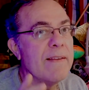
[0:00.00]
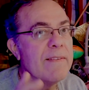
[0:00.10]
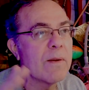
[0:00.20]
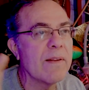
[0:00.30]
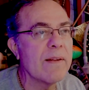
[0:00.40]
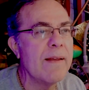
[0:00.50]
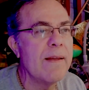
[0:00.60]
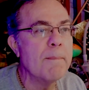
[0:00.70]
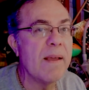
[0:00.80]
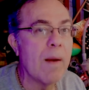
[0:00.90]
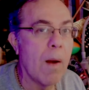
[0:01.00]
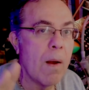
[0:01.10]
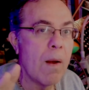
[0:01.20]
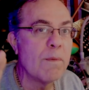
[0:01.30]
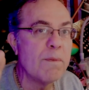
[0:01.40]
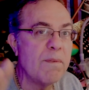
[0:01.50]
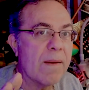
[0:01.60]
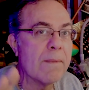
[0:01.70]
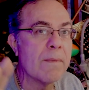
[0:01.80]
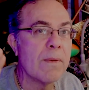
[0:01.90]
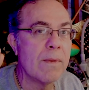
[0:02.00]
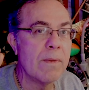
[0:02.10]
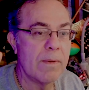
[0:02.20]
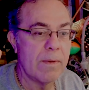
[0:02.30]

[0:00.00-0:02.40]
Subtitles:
he's going to make all federal